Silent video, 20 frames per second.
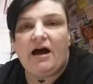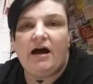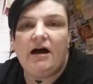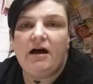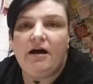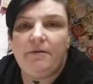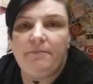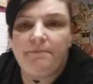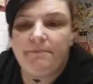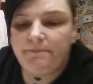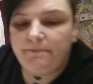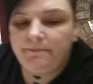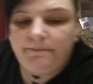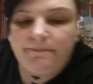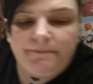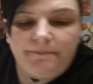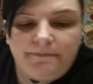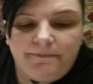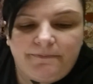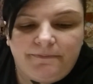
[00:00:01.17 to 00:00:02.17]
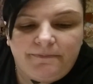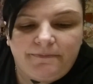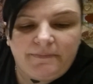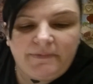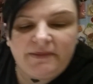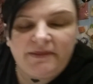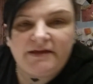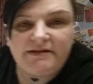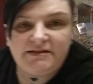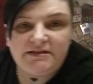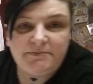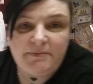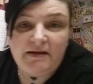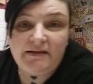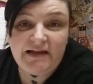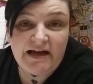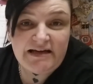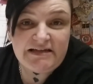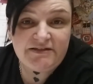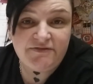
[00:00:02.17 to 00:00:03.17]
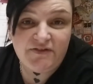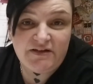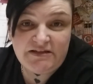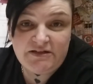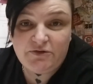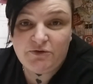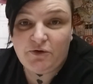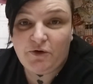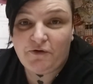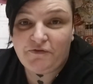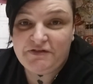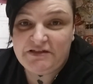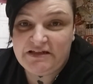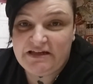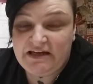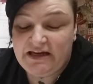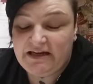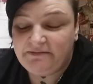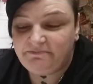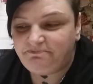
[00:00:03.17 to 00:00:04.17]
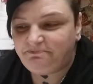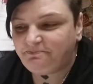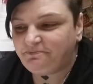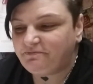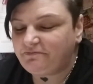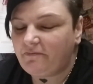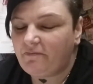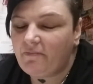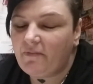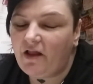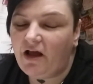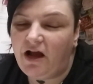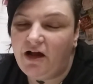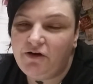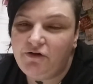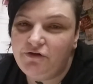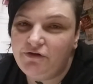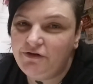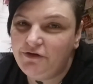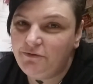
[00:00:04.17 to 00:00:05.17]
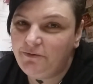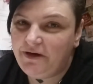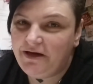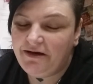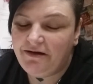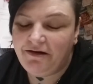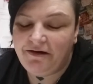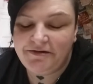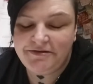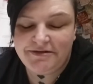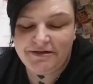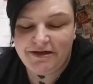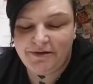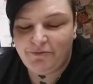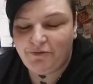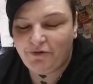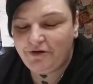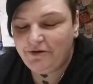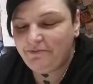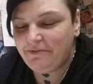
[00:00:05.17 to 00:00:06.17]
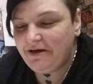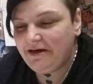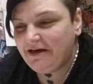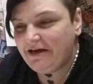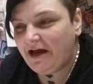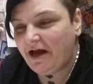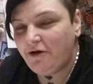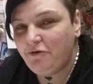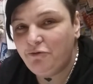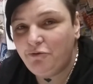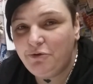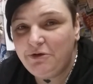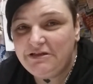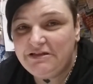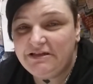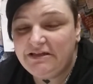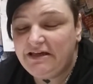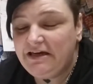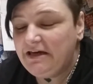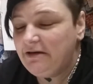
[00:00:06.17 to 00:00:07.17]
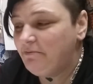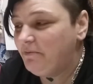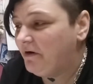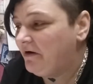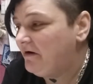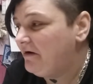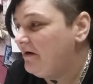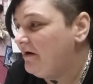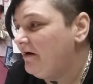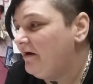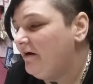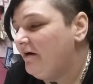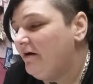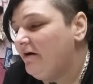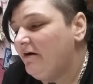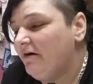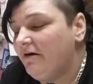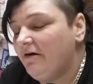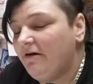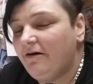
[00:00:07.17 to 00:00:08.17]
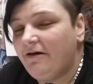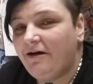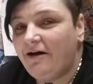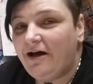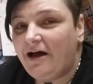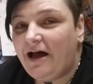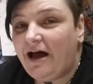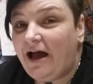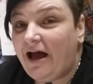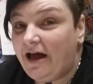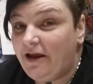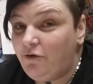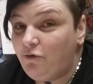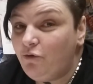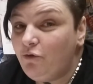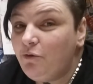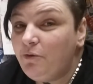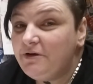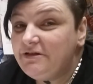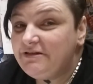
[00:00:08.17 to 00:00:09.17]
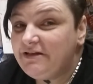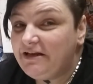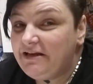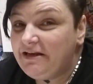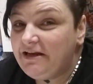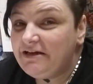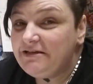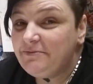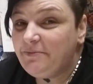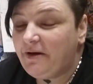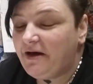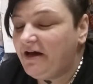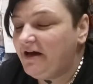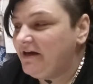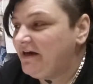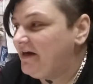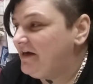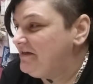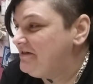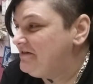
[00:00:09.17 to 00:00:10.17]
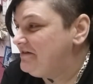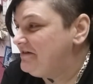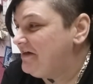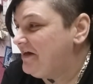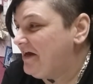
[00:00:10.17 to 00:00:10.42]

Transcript: Um, this is my last video of tonight. I couldn't wait. I had to come on and make it. I know it's late, but I know what's in this package.